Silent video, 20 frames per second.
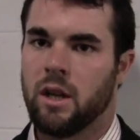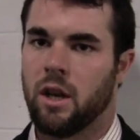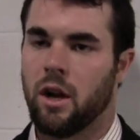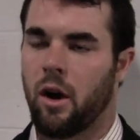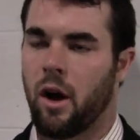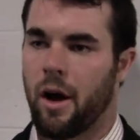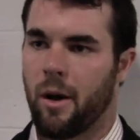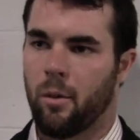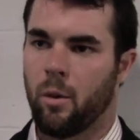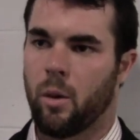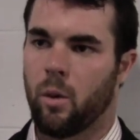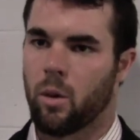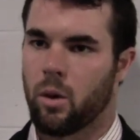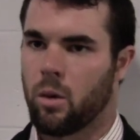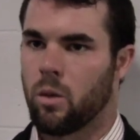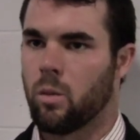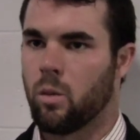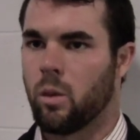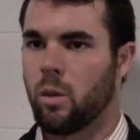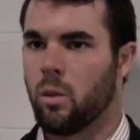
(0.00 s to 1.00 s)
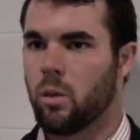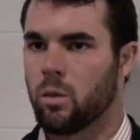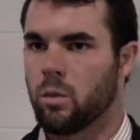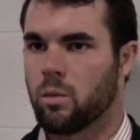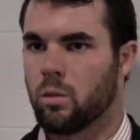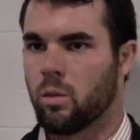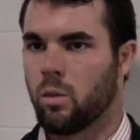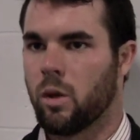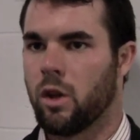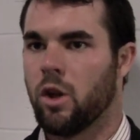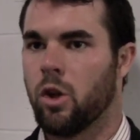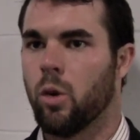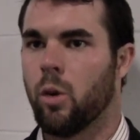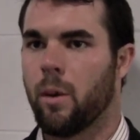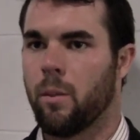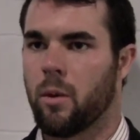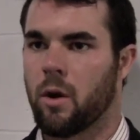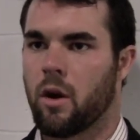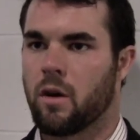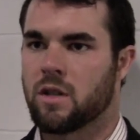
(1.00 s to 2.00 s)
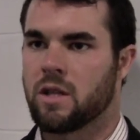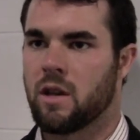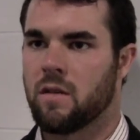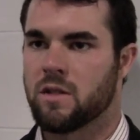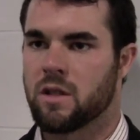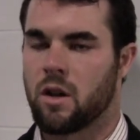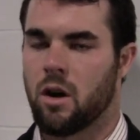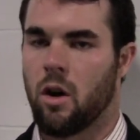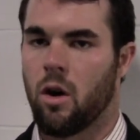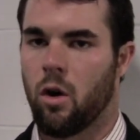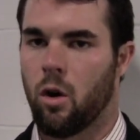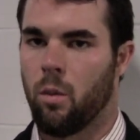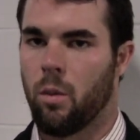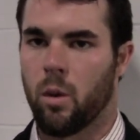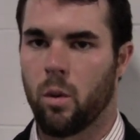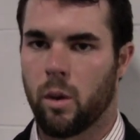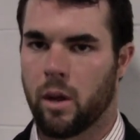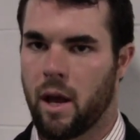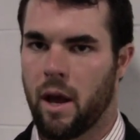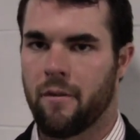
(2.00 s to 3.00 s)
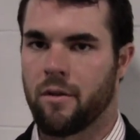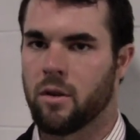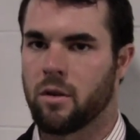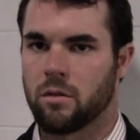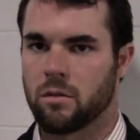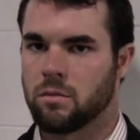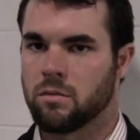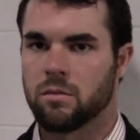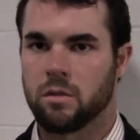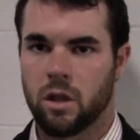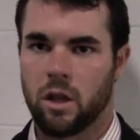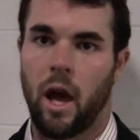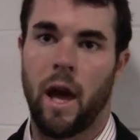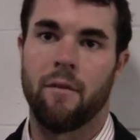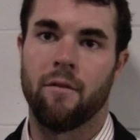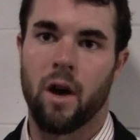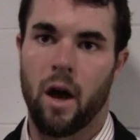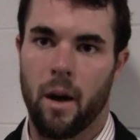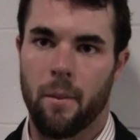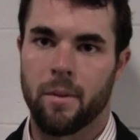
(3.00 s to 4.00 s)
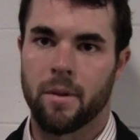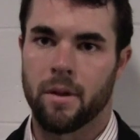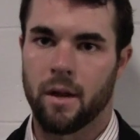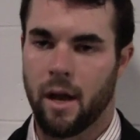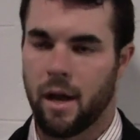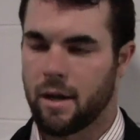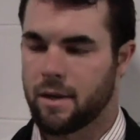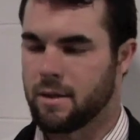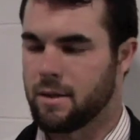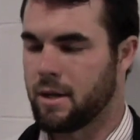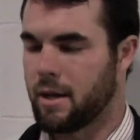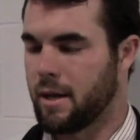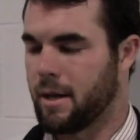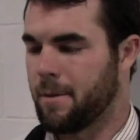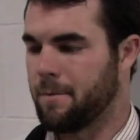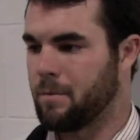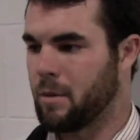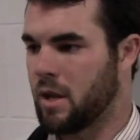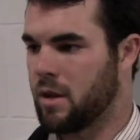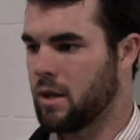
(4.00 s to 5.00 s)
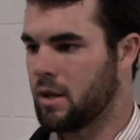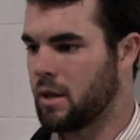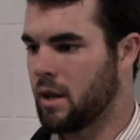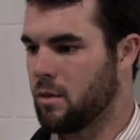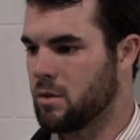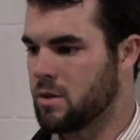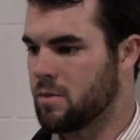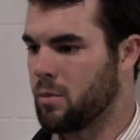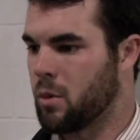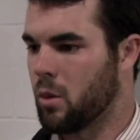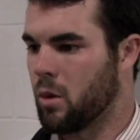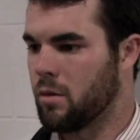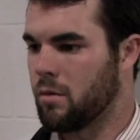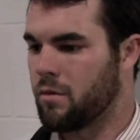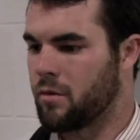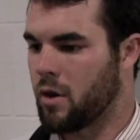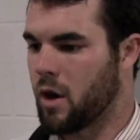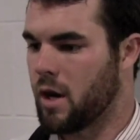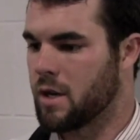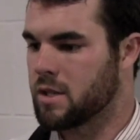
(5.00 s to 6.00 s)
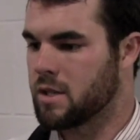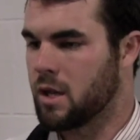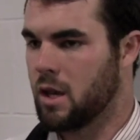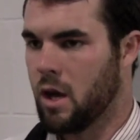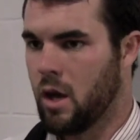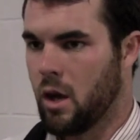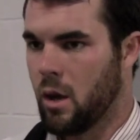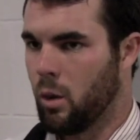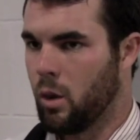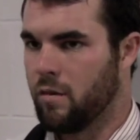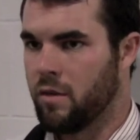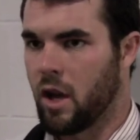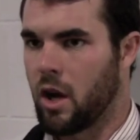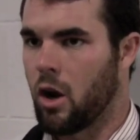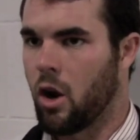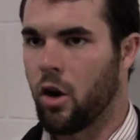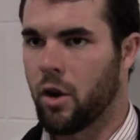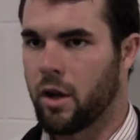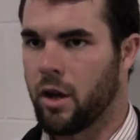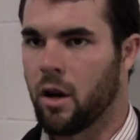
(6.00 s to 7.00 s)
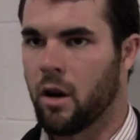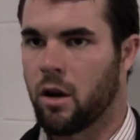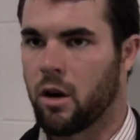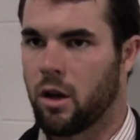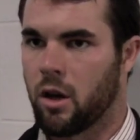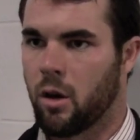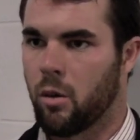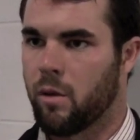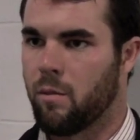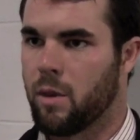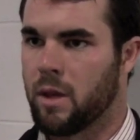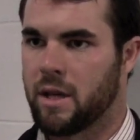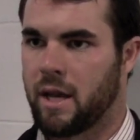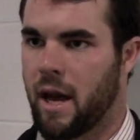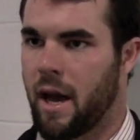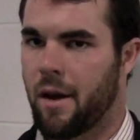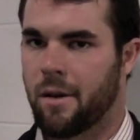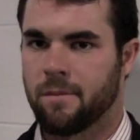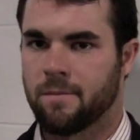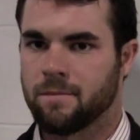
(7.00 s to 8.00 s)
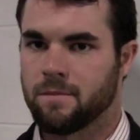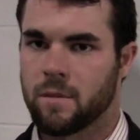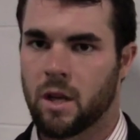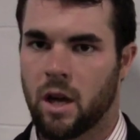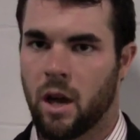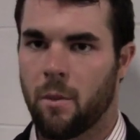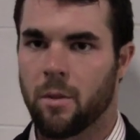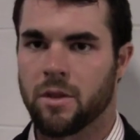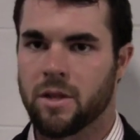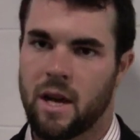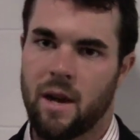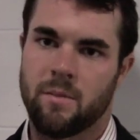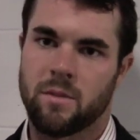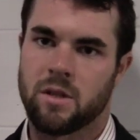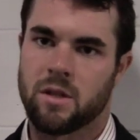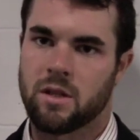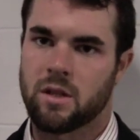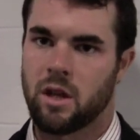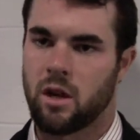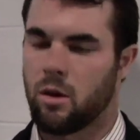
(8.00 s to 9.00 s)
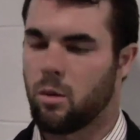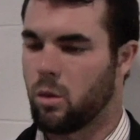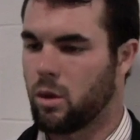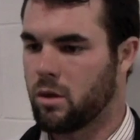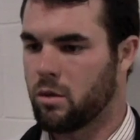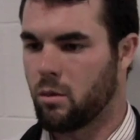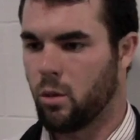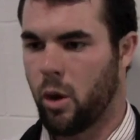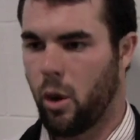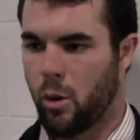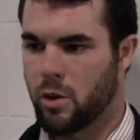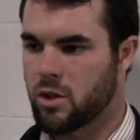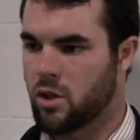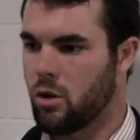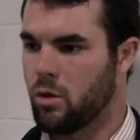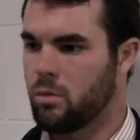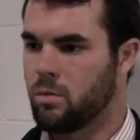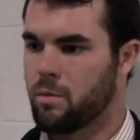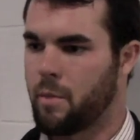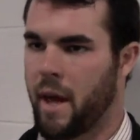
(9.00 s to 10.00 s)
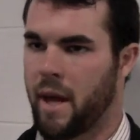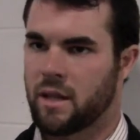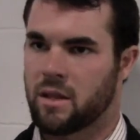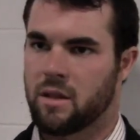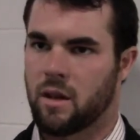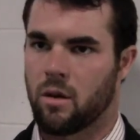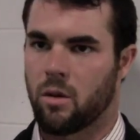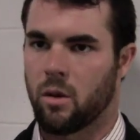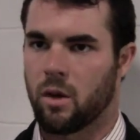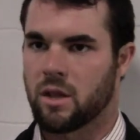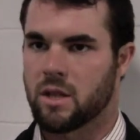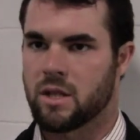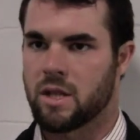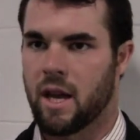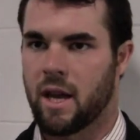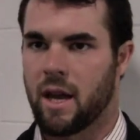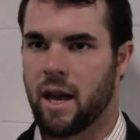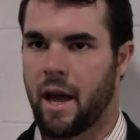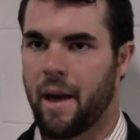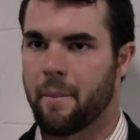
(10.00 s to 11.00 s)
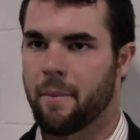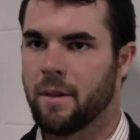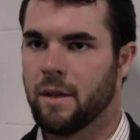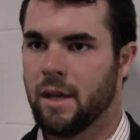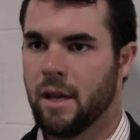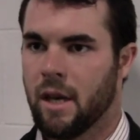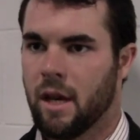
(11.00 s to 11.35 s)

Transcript: You know, we knew we put ourselves in a hole, but we never gave up. And I think that was important for us. We've done it all year. You know, we've been down a couple times this year. We always go back to that Oregon State game.